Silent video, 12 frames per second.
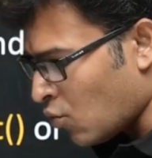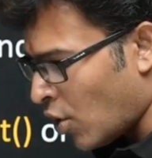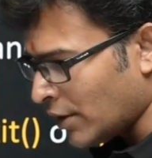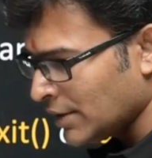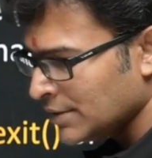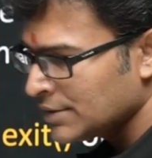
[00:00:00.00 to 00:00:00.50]

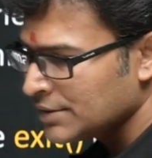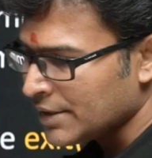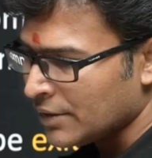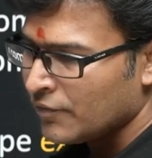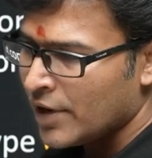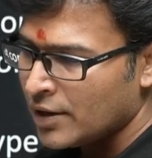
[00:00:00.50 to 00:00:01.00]
what is this
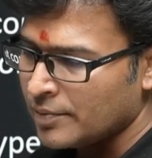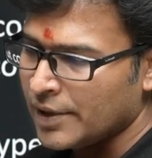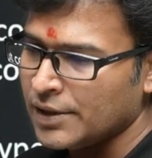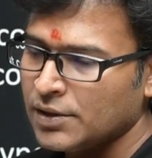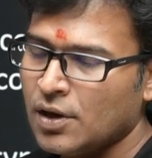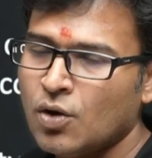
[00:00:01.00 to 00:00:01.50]

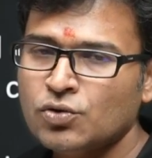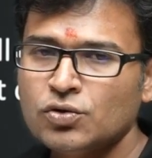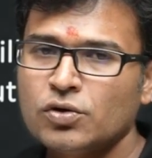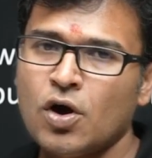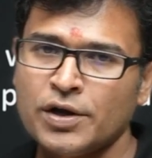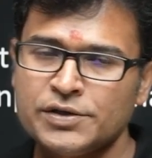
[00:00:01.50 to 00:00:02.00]
environment how to
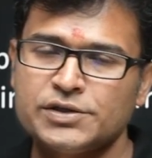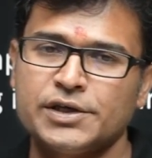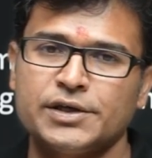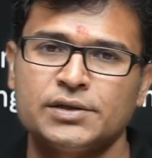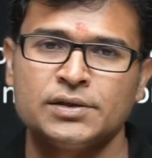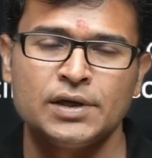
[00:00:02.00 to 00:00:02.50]
launch
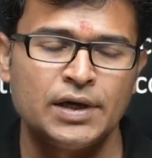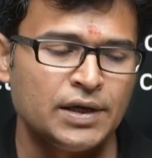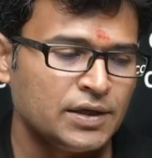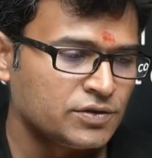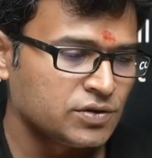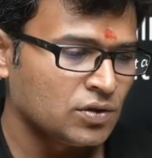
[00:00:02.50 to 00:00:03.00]
it
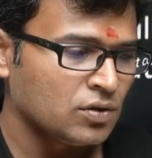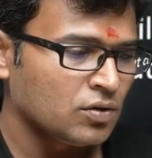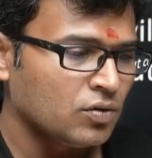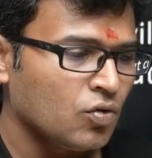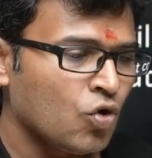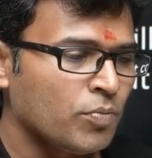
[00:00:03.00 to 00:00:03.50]
so
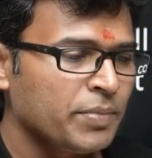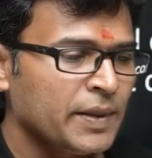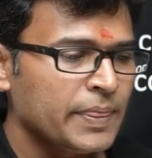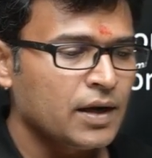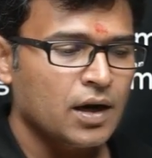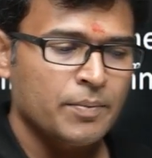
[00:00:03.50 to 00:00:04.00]

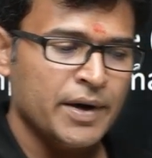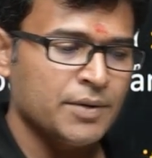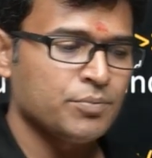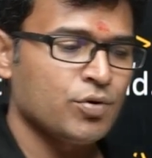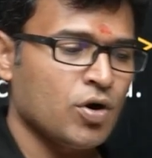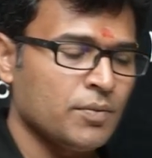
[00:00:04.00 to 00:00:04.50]
open the
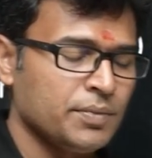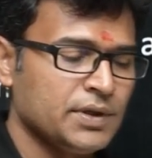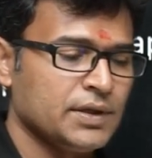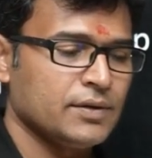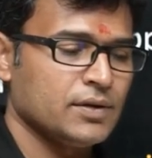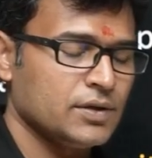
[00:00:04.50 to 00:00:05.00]
command
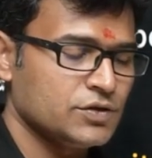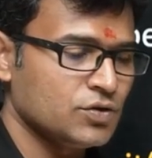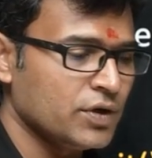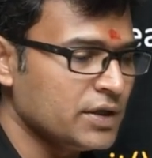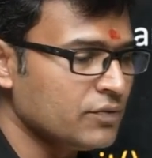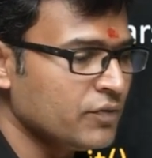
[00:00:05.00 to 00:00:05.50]
prompt
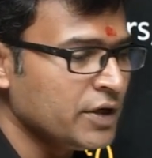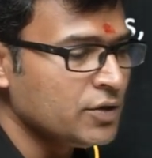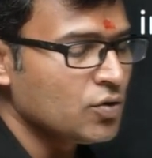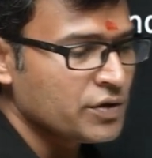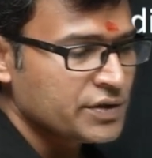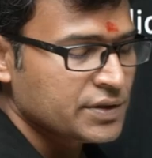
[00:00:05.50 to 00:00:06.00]
so in
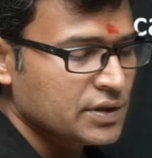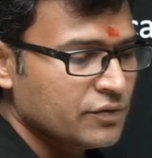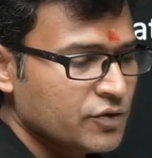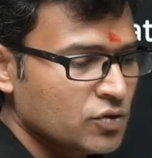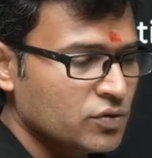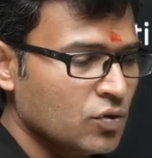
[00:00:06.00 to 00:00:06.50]
windows
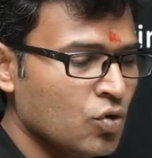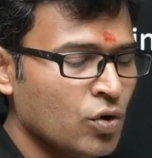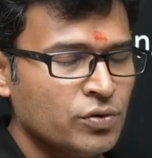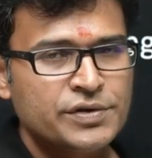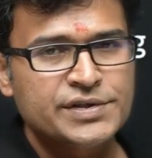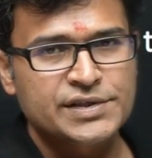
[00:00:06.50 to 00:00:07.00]
if you
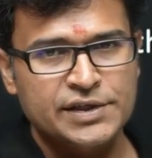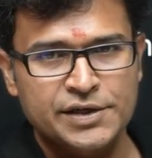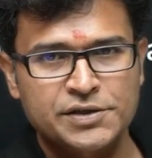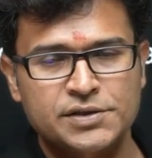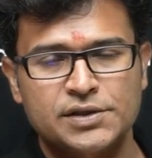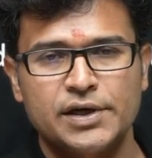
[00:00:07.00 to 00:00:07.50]
go to
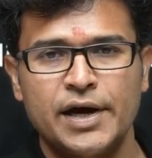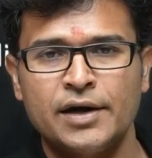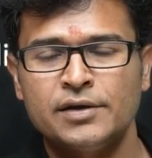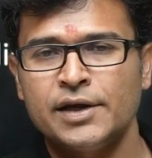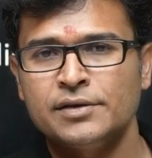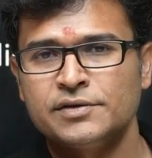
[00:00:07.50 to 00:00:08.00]
search
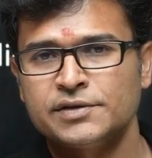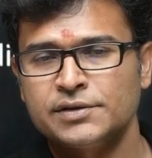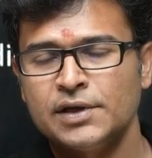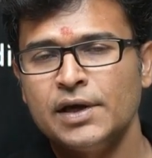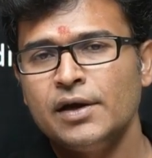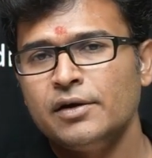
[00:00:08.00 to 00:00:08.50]
and then
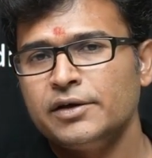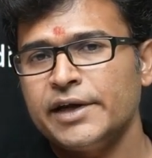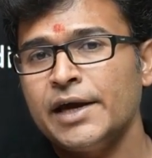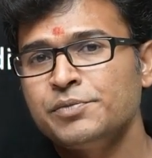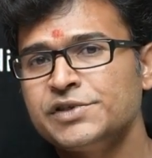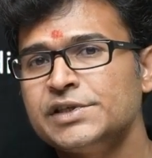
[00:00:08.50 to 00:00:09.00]

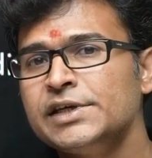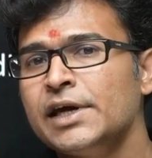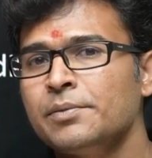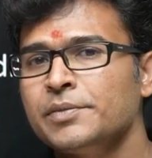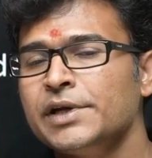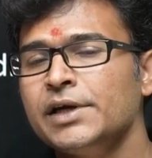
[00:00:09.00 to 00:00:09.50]
type
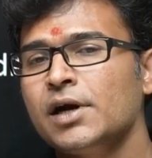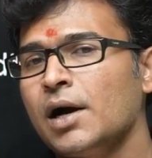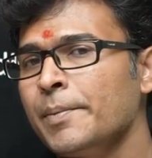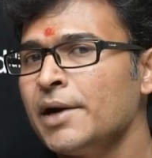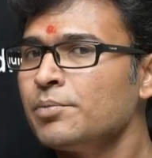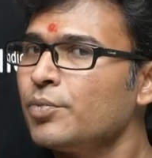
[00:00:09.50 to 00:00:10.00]
cmd,
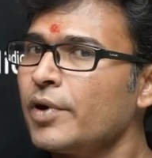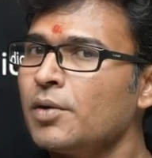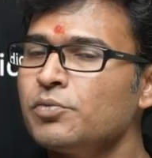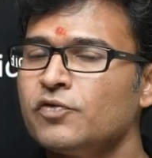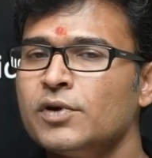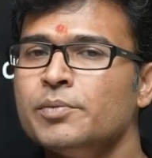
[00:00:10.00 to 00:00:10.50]
command
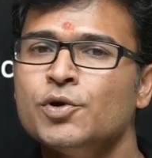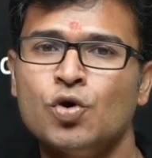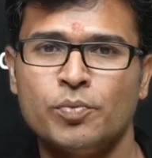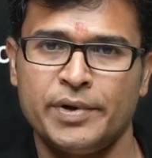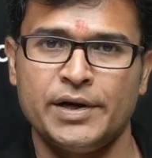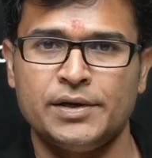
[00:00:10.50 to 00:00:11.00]
prompt will be
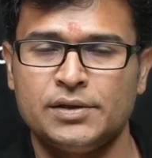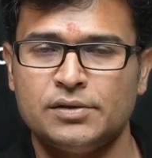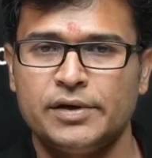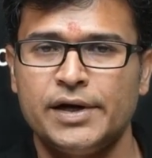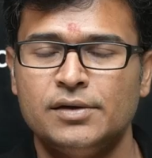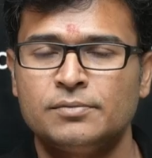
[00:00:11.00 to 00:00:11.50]
opened,
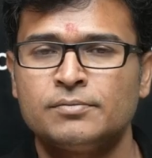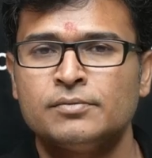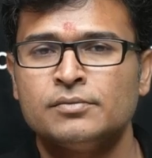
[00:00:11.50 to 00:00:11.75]
right?